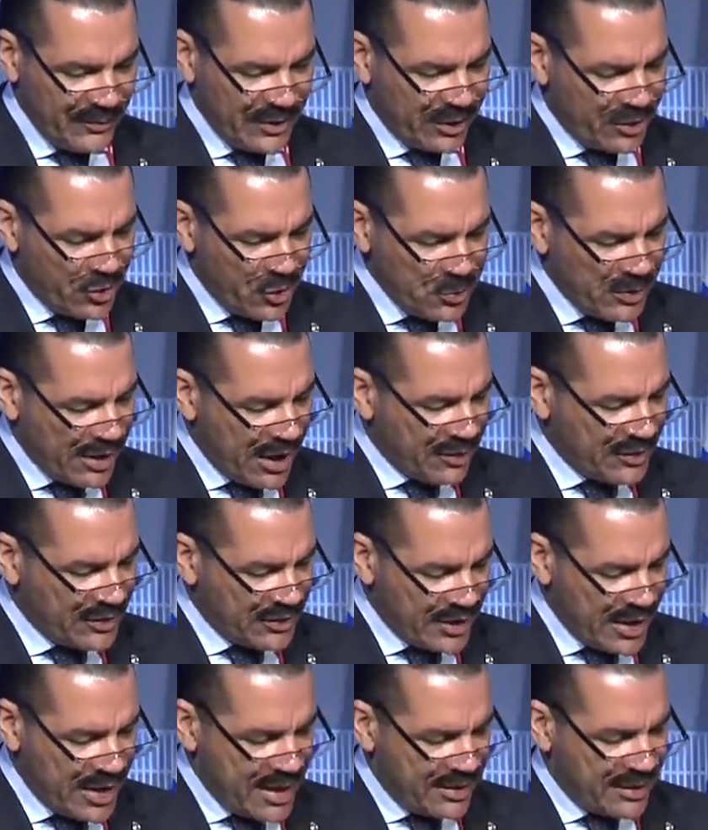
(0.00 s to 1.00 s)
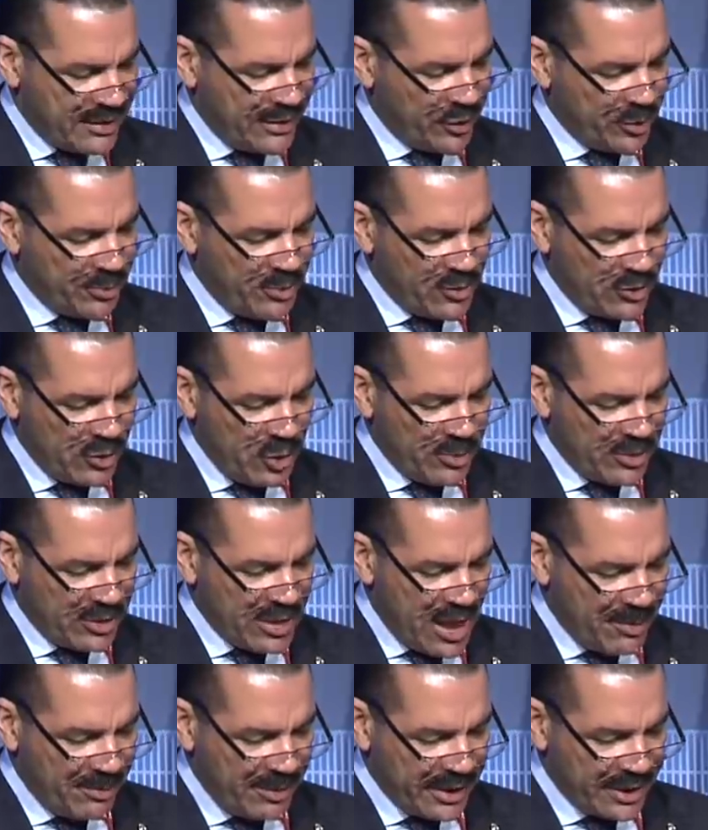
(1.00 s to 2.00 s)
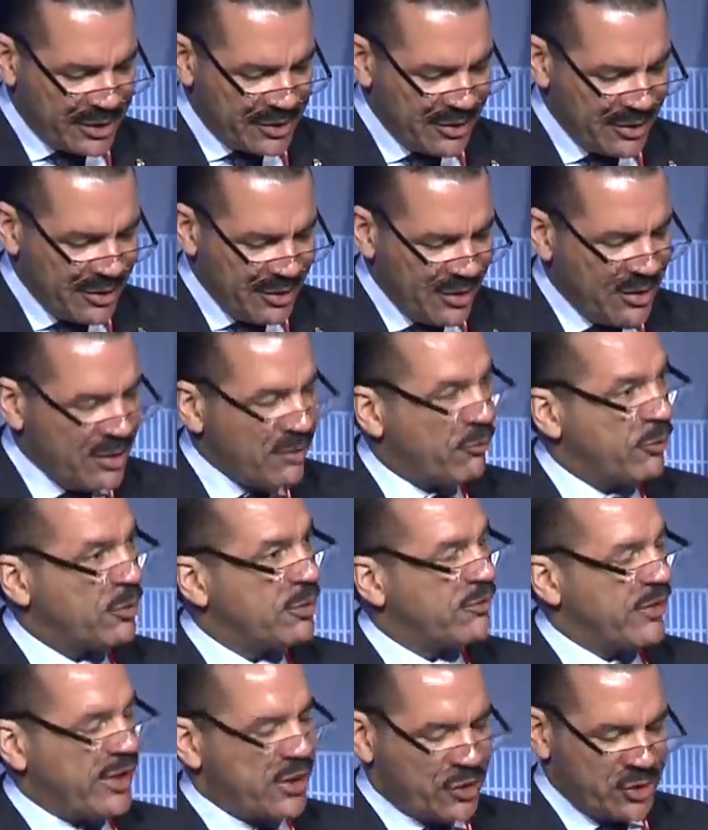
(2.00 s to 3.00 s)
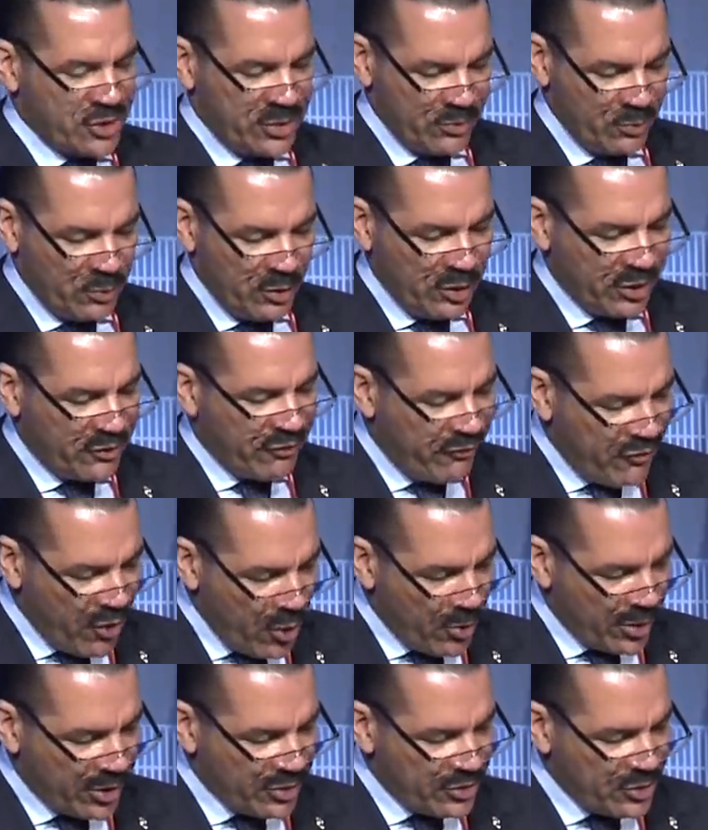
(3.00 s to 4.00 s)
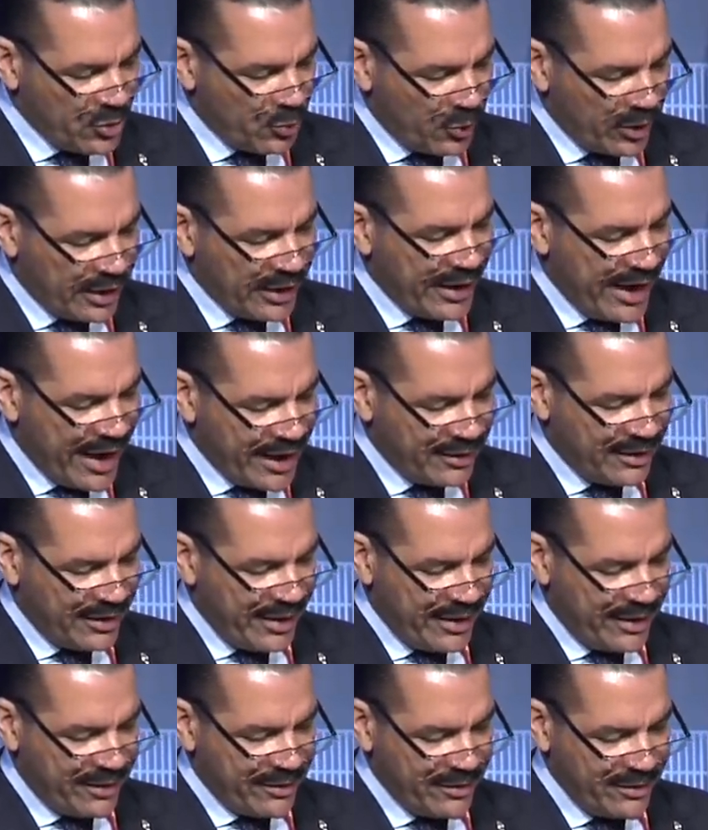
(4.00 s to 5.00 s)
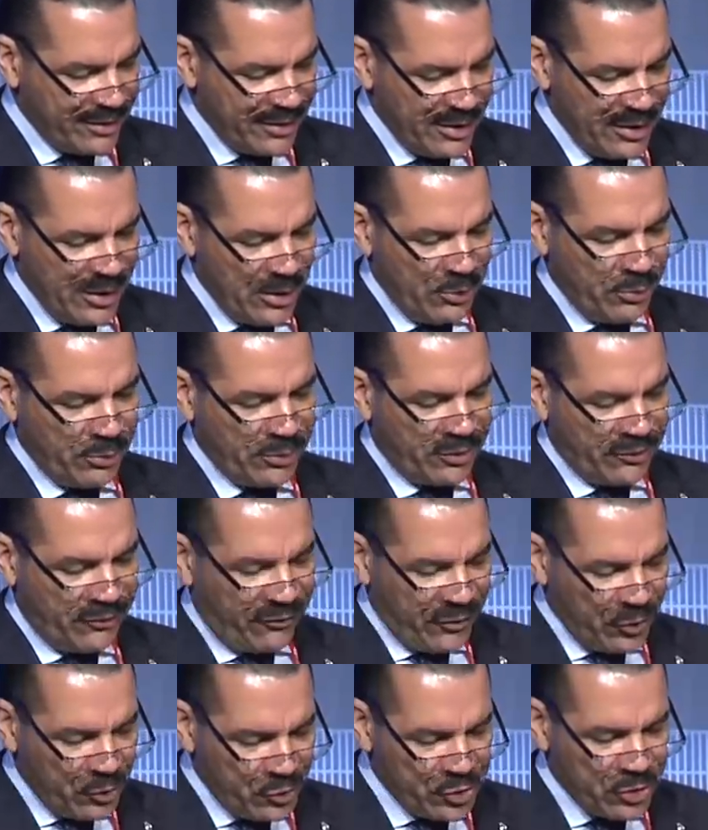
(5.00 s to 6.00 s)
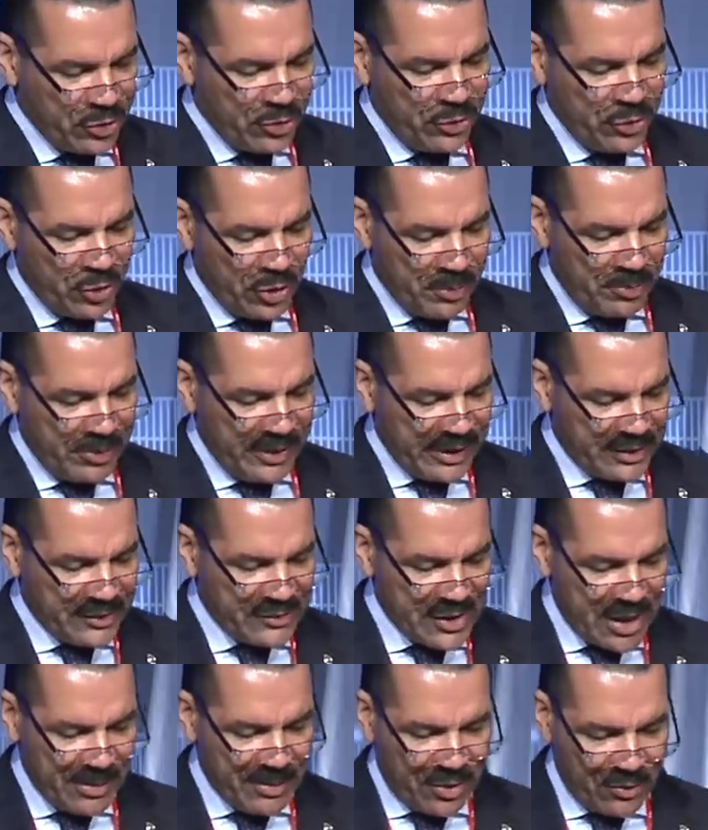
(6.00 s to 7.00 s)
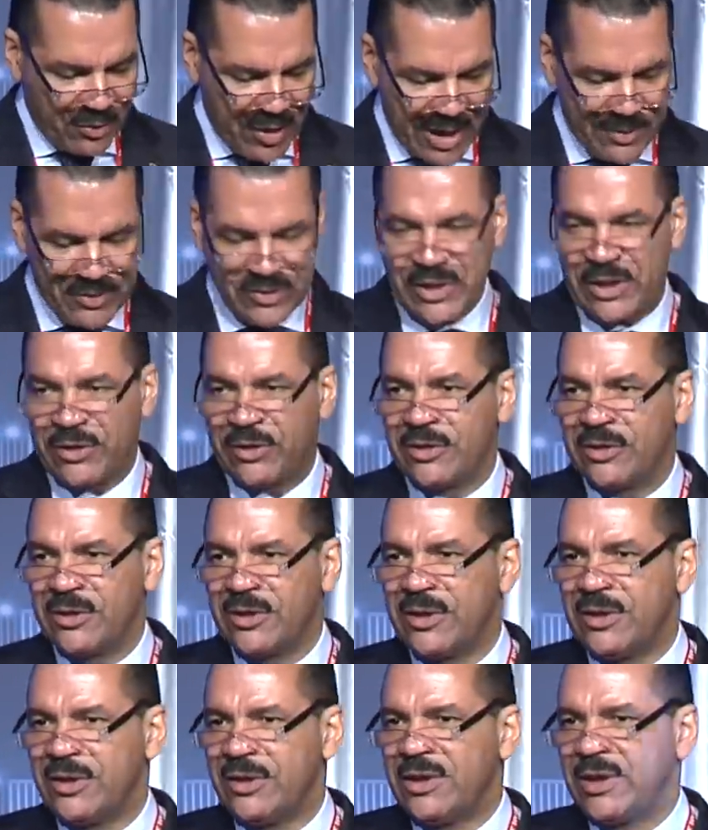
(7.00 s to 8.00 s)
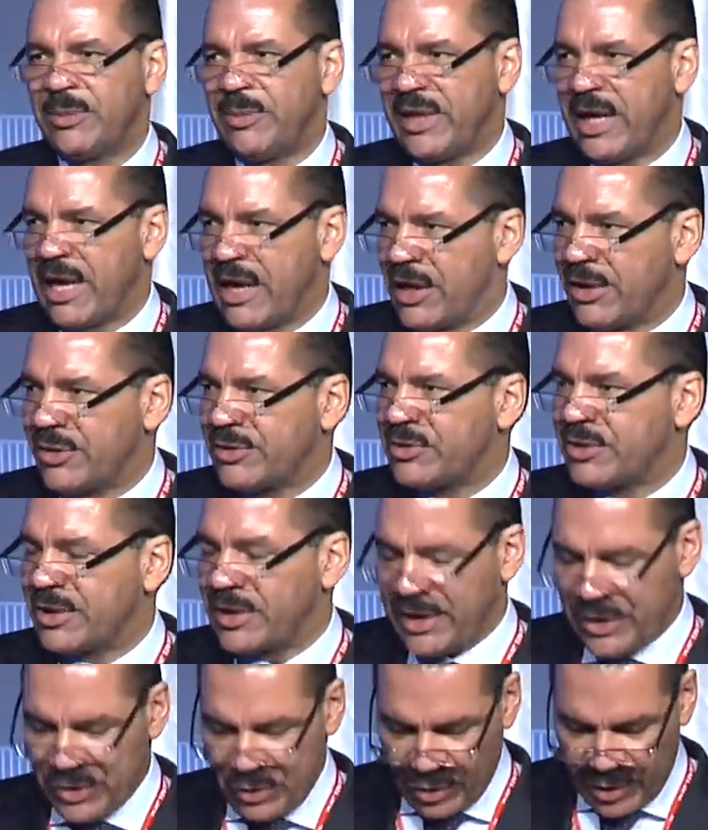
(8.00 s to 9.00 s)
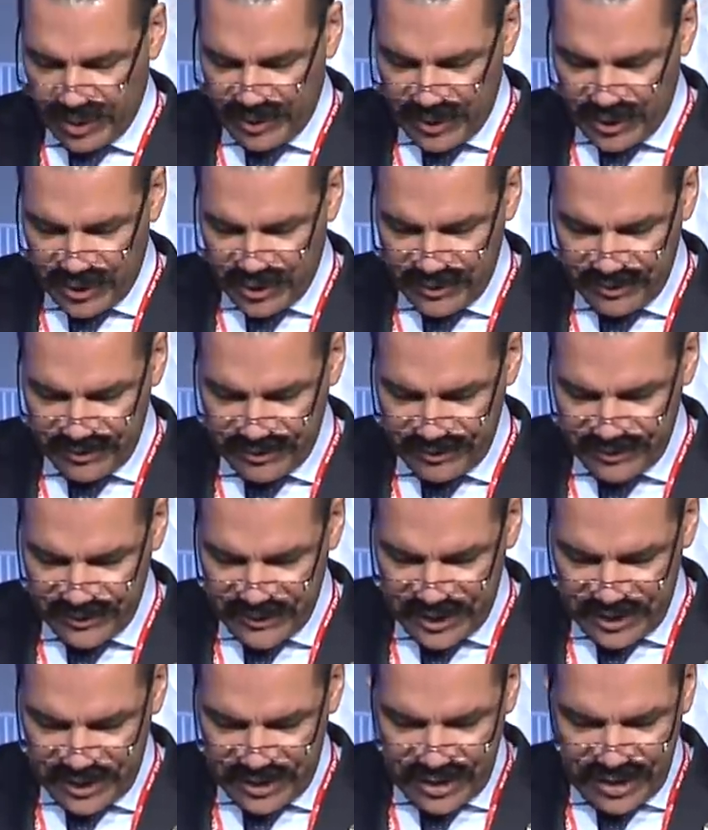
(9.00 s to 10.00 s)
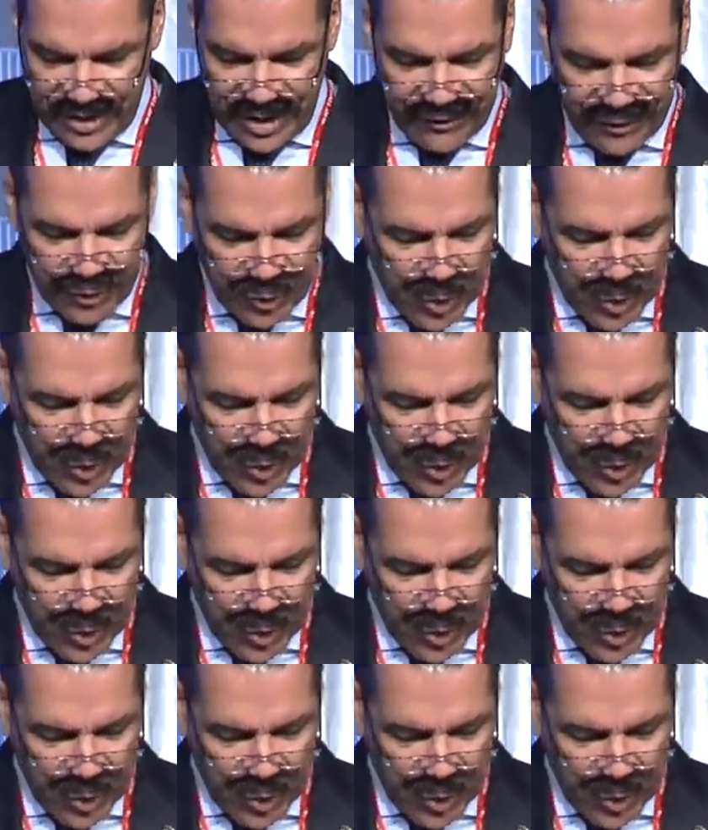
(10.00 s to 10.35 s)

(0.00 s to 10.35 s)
It goes without saying that the Interpol Global Complex for Innovation will look forward to working hand in hand with the future European Cybercrime Center to be housed in Europol. Of